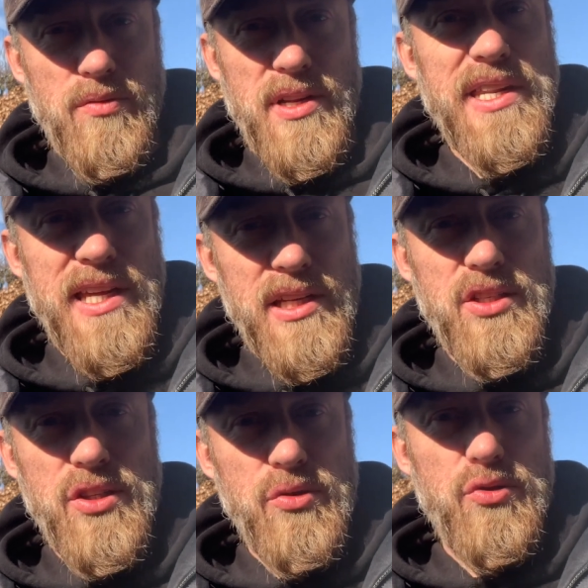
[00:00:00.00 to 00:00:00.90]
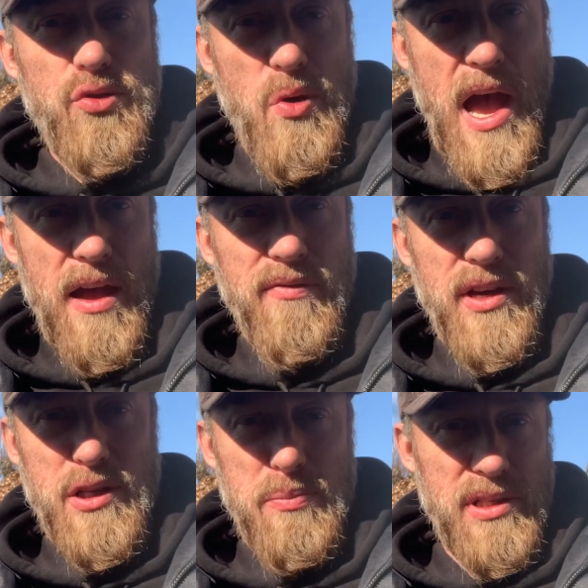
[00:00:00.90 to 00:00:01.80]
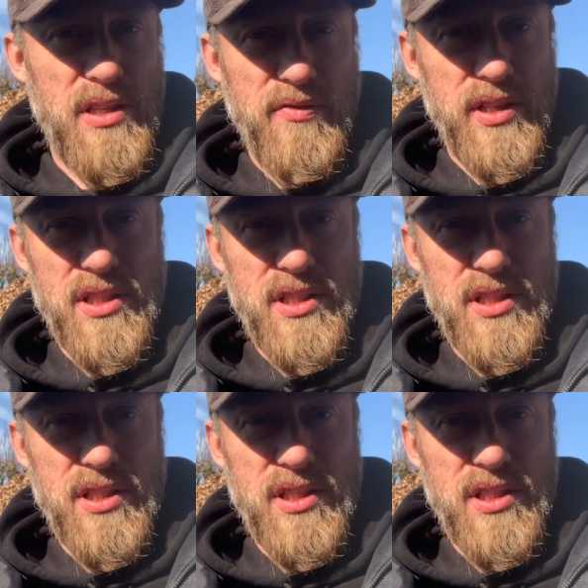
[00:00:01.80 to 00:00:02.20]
needs you to have a specific